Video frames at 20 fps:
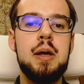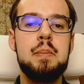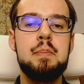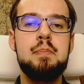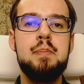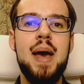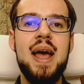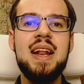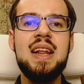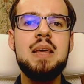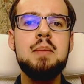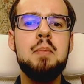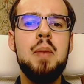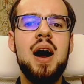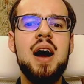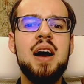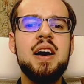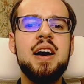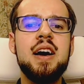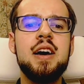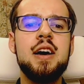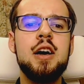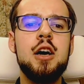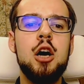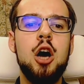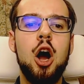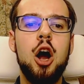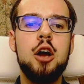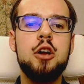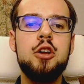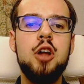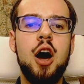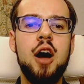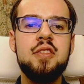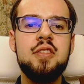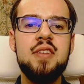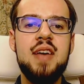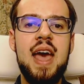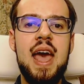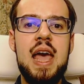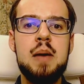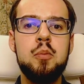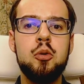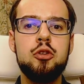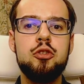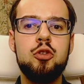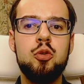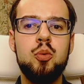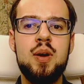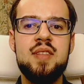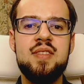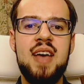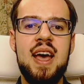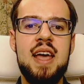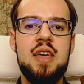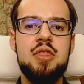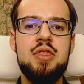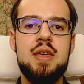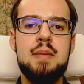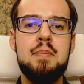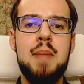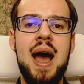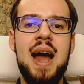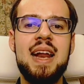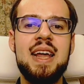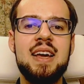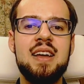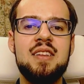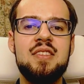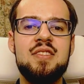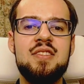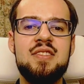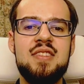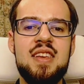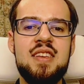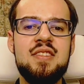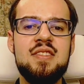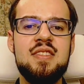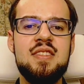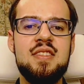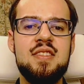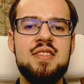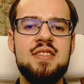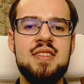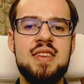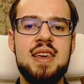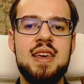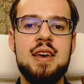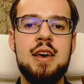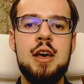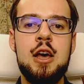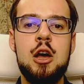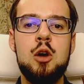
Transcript: many manga are not able to retain thematic consistency